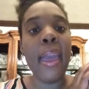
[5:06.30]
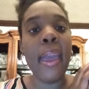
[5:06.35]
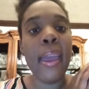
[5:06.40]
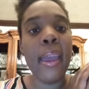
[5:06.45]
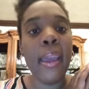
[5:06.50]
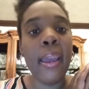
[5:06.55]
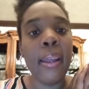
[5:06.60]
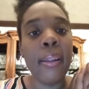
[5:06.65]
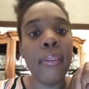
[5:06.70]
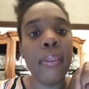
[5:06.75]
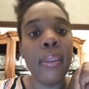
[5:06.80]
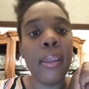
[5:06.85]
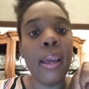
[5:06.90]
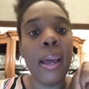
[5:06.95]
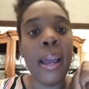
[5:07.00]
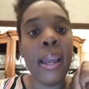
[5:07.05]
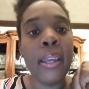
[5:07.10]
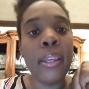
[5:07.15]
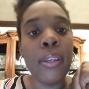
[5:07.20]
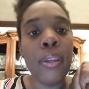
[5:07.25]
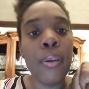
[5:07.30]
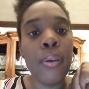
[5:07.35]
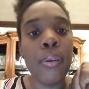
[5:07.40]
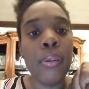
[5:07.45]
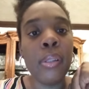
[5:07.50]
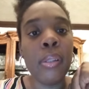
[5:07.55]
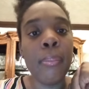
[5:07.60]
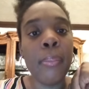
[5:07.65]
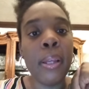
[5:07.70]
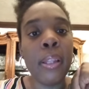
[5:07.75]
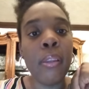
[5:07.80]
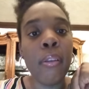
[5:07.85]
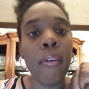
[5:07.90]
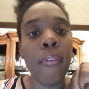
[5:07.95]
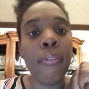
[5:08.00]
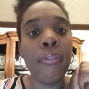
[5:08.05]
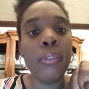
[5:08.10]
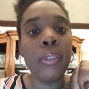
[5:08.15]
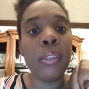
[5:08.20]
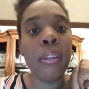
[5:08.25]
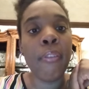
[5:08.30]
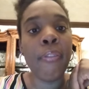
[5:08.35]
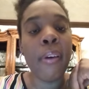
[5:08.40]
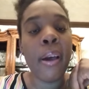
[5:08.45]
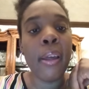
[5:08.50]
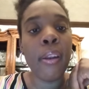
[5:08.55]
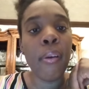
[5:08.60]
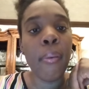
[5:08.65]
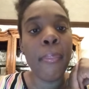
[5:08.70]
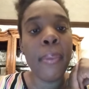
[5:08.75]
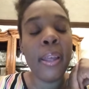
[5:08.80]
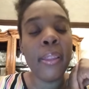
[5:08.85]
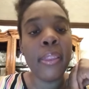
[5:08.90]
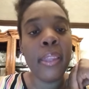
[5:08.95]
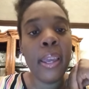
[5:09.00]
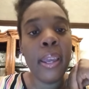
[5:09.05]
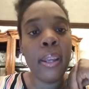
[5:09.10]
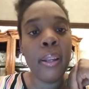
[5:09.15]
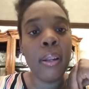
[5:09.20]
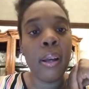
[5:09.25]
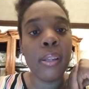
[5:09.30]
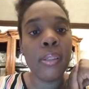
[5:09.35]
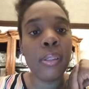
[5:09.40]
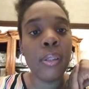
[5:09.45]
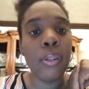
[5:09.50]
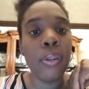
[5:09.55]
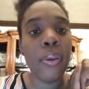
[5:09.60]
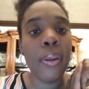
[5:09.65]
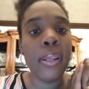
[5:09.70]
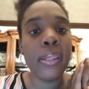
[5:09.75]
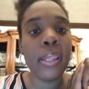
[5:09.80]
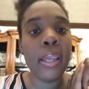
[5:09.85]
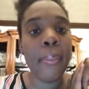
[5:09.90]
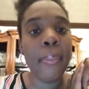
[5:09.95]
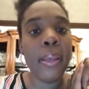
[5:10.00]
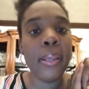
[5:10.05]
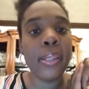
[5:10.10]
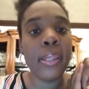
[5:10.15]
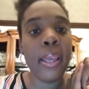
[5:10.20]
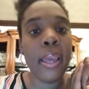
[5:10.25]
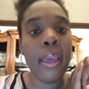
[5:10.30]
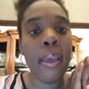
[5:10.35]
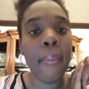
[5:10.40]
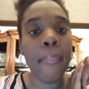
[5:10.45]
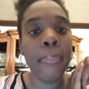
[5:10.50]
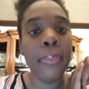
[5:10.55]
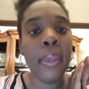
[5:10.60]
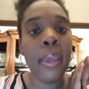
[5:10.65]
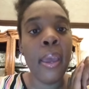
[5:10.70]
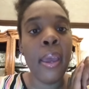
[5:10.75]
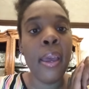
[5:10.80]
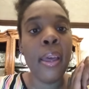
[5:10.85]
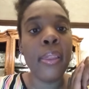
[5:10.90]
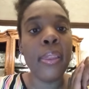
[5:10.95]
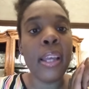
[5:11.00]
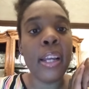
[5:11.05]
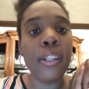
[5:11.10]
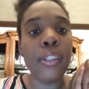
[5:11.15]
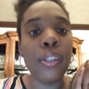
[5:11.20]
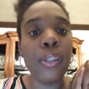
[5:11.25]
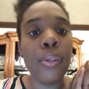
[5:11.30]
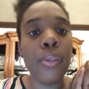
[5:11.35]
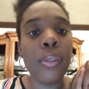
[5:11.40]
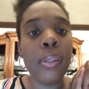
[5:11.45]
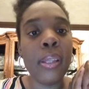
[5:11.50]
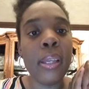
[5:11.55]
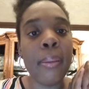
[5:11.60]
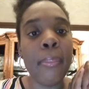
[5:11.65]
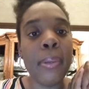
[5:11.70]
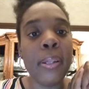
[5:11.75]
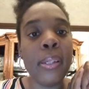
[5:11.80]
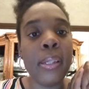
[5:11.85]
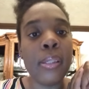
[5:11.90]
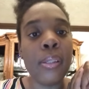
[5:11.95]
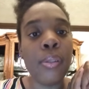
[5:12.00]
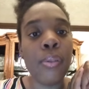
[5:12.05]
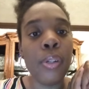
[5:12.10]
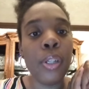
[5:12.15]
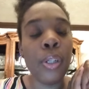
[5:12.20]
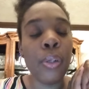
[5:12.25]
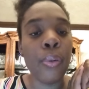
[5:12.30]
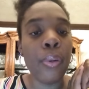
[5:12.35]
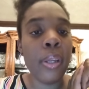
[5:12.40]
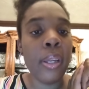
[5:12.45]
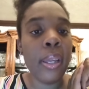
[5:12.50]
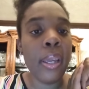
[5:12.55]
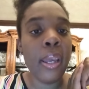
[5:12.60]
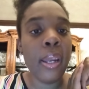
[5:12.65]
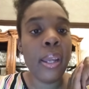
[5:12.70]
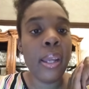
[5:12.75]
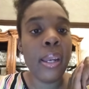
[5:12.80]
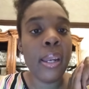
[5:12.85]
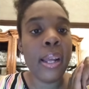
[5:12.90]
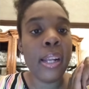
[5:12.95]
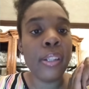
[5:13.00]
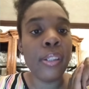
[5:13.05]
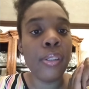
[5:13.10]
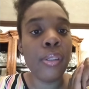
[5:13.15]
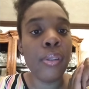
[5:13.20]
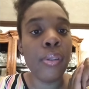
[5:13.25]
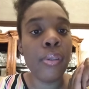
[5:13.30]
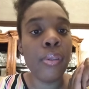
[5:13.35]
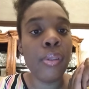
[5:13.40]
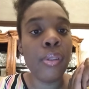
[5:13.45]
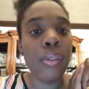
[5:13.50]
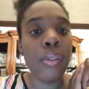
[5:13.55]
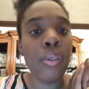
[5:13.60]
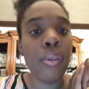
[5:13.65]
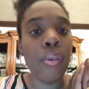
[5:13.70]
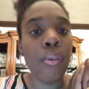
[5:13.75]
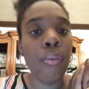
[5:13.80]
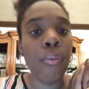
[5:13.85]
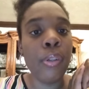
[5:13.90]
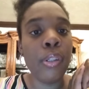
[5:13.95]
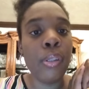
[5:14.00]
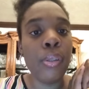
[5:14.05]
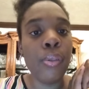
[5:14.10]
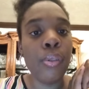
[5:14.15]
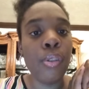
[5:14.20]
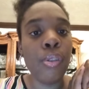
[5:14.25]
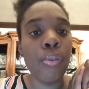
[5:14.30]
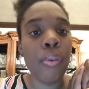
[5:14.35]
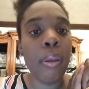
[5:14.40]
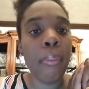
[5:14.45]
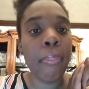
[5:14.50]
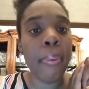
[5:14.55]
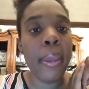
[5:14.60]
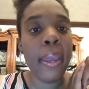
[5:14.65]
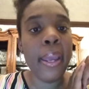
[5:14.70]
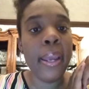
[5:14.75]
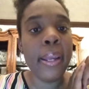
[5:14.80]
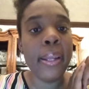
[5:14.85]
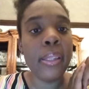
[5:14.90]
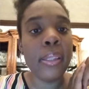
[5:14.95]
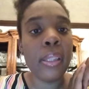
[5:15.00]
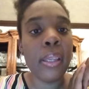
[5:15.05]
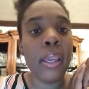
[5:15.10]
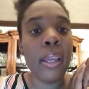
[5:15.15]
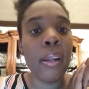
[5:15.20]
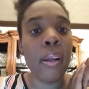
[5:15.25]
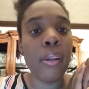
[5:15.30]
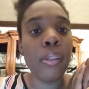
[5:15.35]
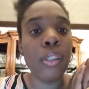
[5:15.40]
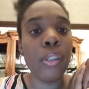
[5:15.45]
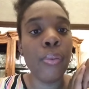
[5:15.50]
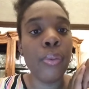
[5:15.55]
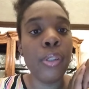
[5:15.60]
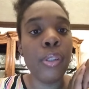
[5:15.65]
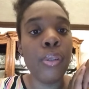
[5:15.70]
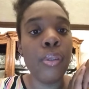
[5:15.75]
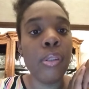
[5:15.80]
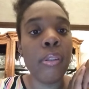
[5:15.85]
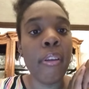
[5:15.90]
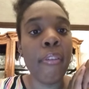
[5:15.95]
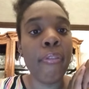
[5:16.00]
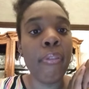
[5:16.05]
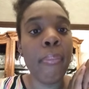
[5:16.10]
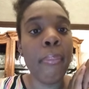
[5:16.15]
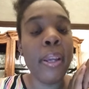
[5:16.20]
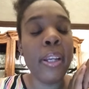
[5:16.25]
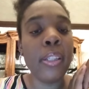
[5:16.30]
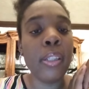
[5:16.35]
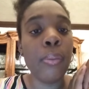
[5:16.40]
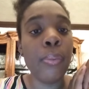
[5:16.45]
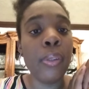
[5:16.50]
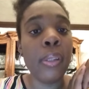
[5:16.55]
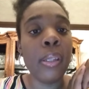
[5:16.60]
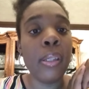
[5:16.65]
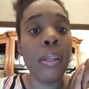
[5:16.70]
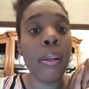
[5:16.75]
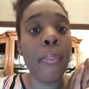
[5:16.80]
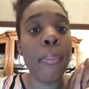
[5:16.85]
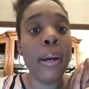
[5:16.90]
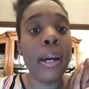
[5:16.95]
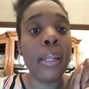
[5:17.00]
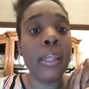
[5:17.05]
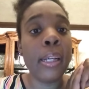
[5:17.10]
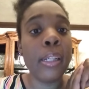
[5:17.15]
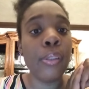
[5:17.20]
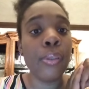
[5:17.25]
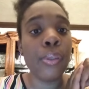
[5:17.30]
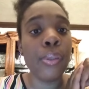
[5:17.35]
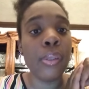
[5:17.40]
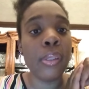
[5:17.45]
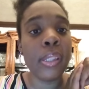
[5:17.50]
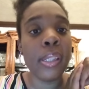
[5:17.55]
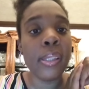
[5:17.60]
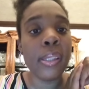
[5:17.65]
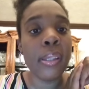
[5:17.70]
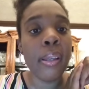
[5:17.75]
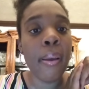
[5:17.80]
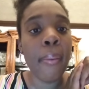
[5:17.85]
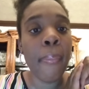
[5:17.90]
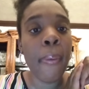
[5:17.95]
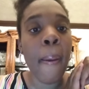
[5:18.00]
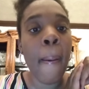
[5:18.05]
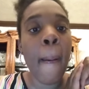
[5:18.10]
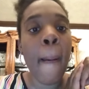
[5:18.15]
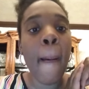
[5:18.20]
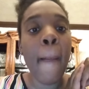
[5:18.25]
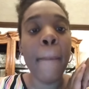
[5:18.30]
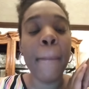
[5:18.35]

and I use methylsulfonylmethane, also known as MSM. That's usually a medicinal ingredient, and that's used to reduce joint pains and also reduce inflammation within your biological system.